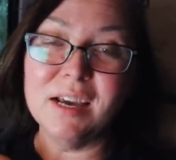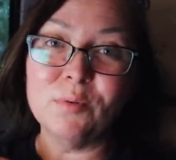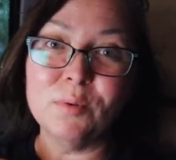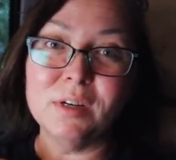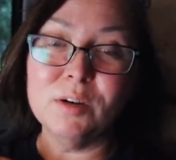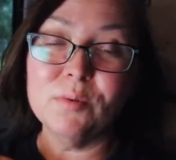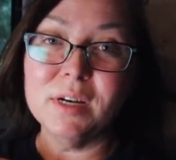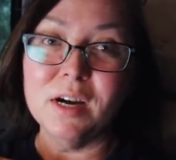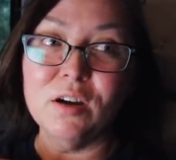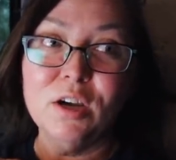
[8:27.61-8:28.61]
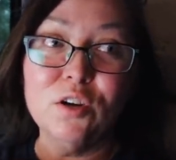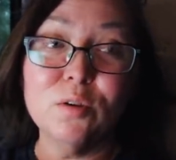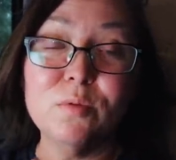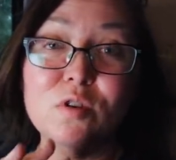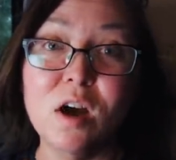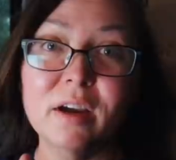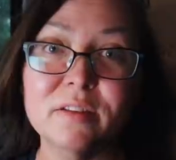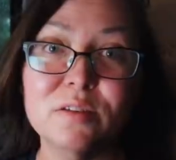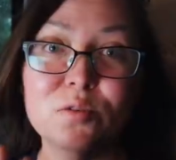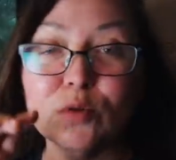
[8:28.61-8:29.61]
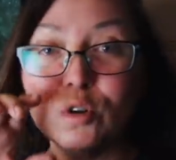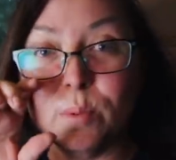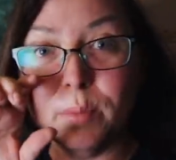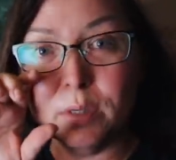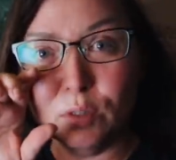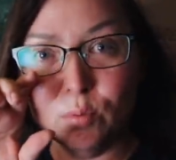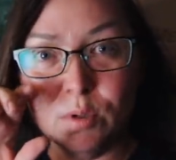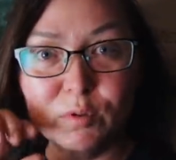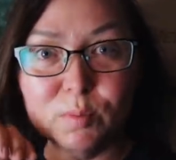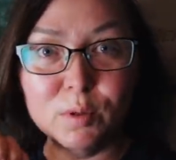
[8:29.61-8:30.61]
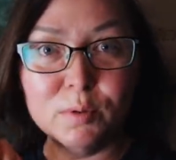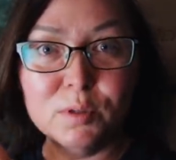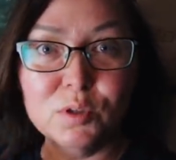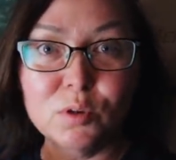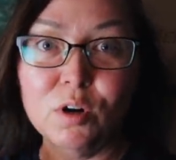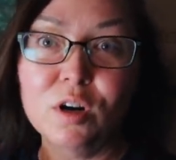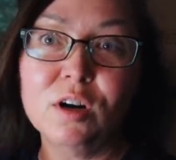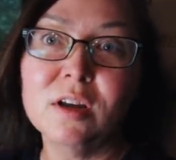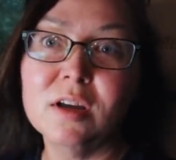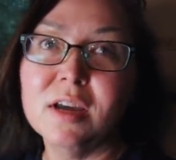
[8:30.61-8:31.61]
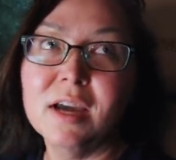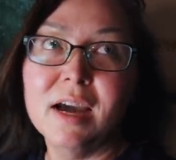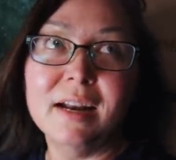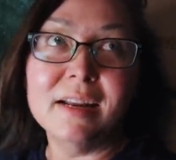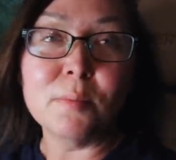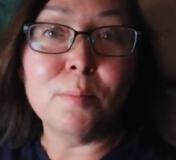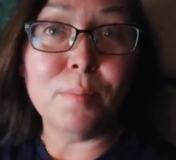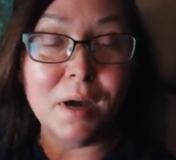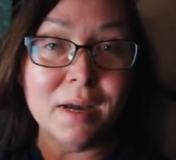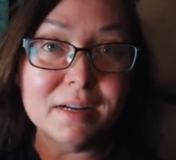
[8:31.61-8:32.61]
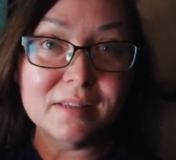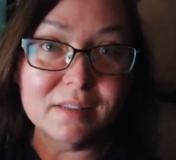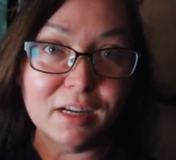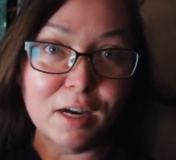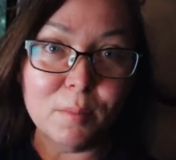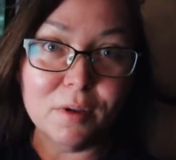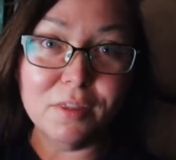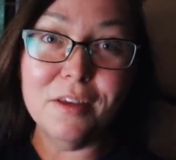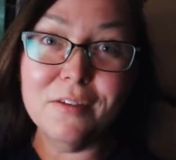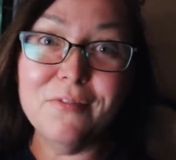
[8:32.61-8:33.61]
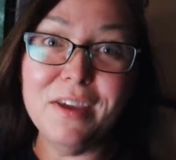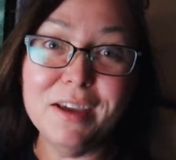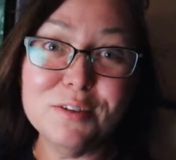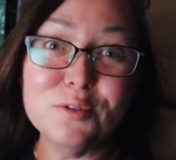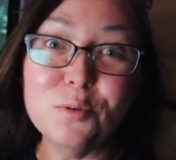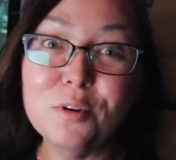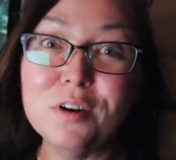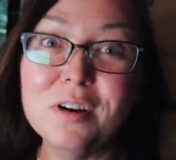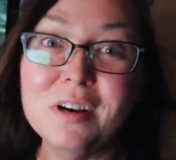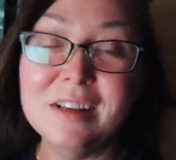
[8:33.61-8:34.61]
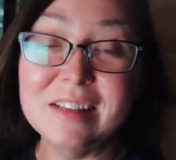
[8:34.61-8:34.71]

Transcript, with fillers: And when I went out, I could not get the door open because the wind was blowing so hard and I had to body slam the van door,